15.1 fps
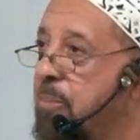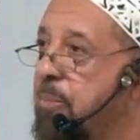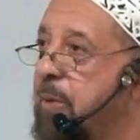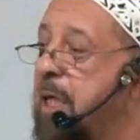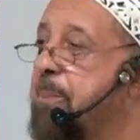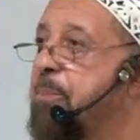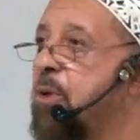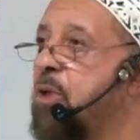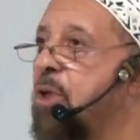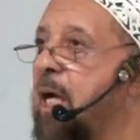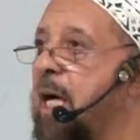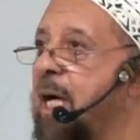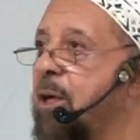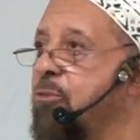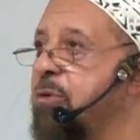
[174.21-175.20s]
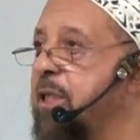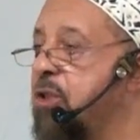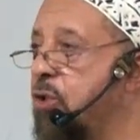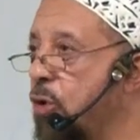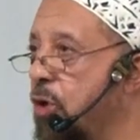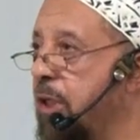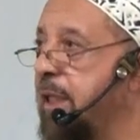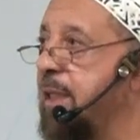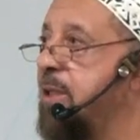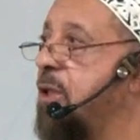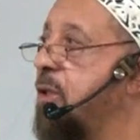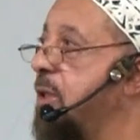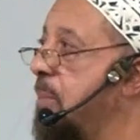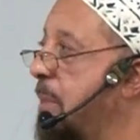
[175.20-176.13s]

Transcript: people are returning to the